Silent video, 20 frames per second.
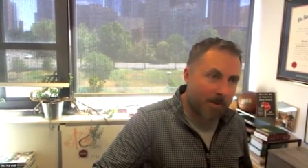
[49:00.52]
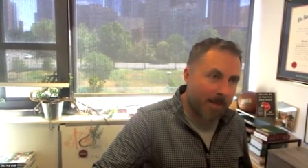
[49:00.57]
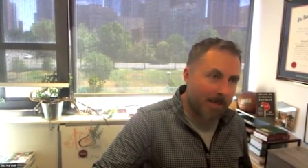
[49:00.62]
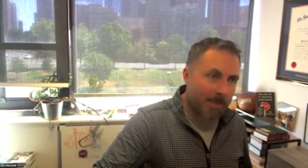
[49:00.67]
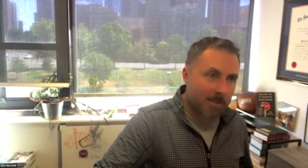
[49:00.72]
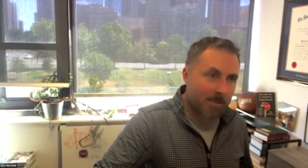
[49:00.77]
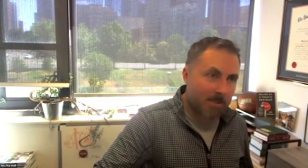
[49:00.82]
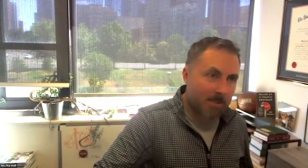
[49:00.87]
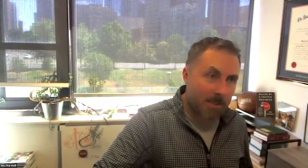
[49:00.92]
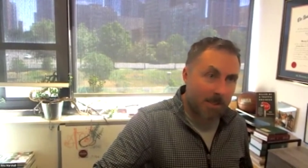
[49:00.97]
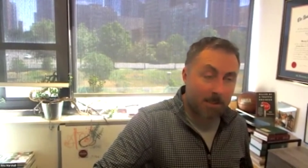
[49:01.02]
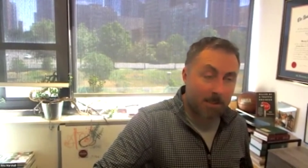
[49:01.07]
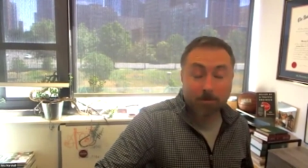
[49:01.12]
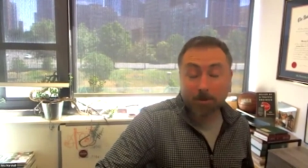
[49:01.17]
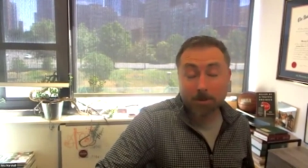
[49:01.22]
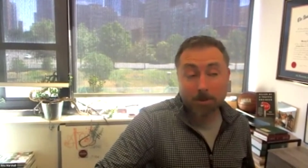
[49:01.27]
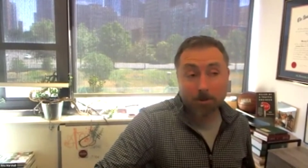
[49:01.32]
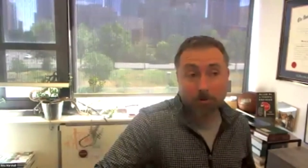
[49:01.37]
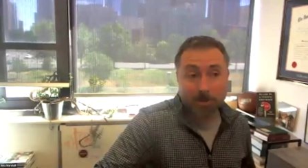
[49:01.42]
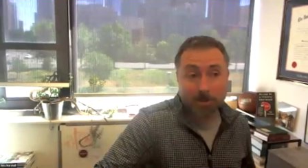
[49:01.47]
make it seem to
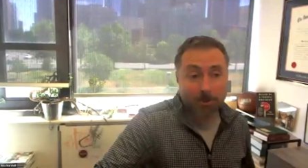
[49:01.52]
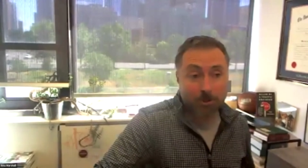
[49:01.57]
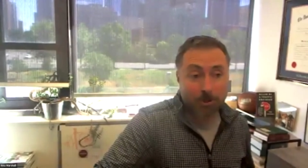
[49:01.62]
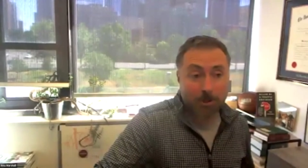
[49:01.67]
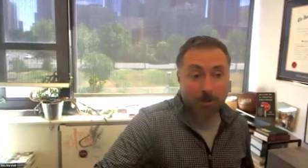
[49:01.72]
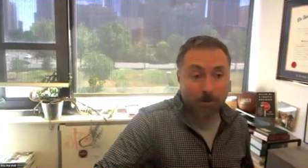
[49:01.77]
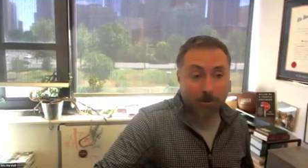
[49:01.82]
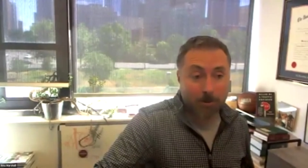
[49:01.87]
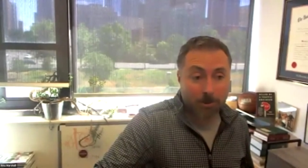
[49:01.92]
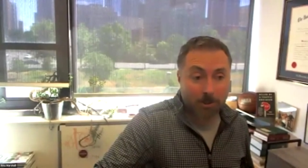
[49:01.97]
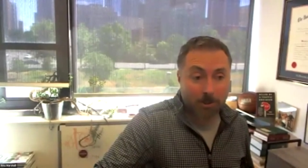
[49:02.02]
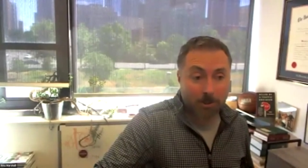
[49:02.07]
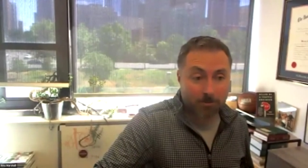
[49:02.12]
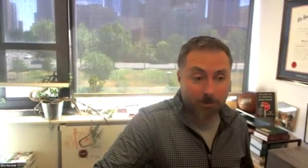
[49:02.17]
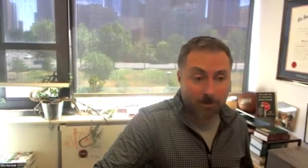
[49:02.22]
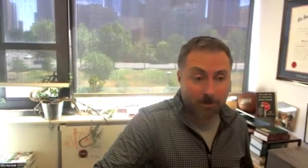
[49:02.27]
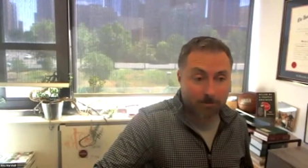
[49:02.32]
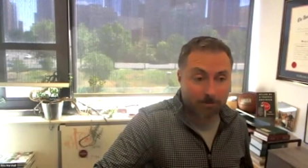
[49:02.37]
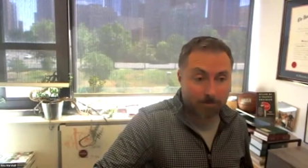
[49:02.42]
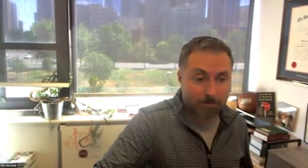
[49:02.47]
use engineering
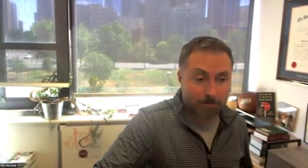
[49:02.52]
judgment.